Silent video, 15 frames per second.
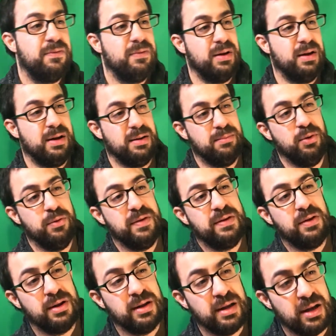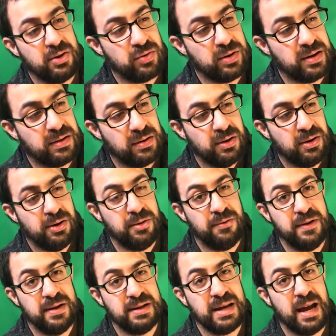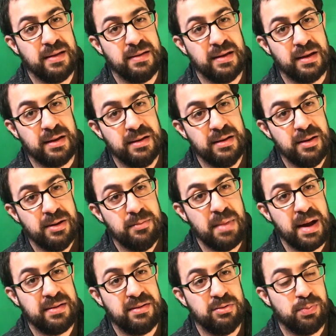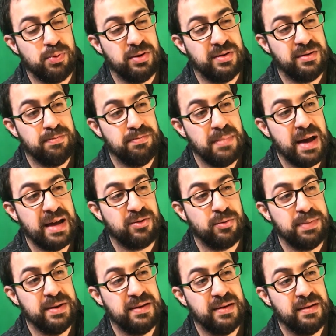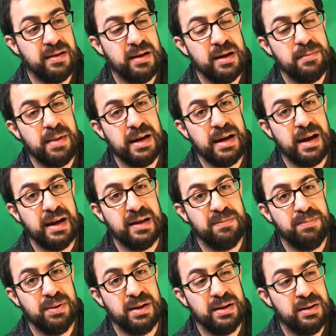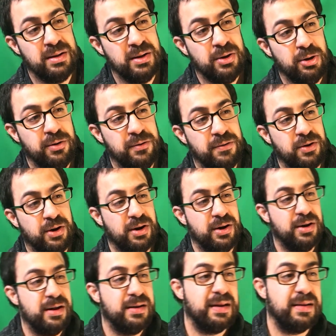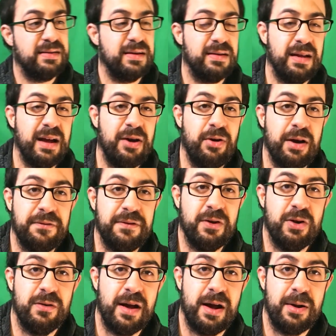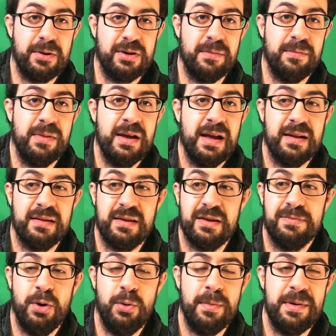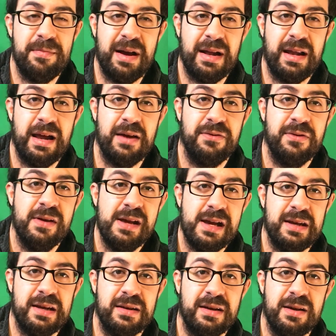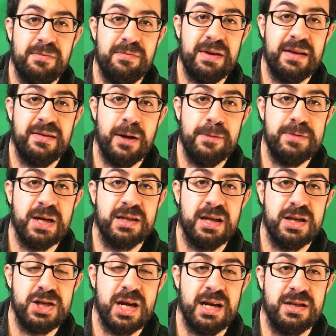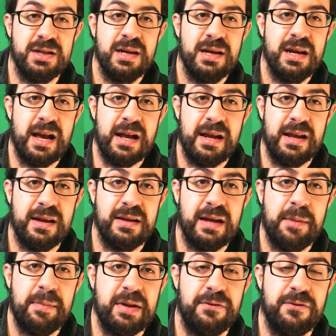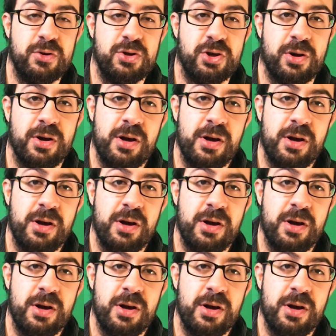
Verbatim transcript: uh, movies on the entries are fantastic masterpiece, masterpieces in my eyes, but overall, that's just how I feel about them at this moment in my life and can be subject to change at any time in the future.